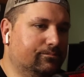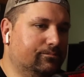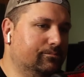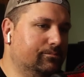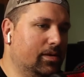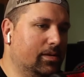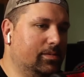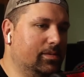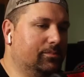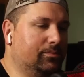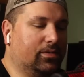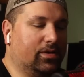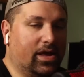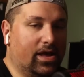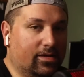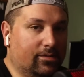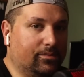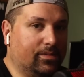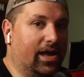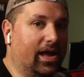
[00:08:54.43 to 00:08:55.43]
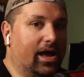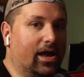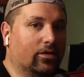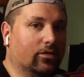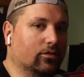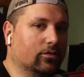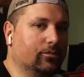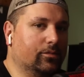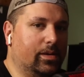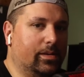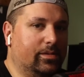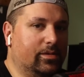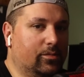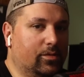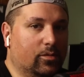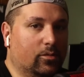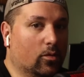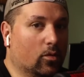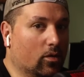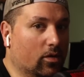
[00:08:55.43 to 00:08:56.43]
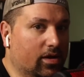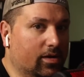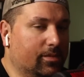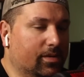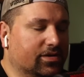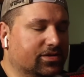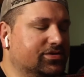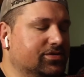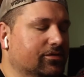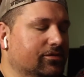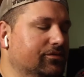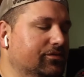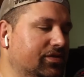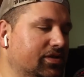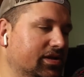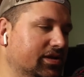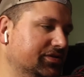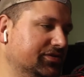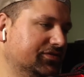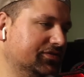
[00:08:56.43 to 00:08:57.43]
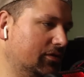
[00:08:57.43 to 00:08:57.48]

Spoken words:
maybe playing bad, or maybe we worry about certain things.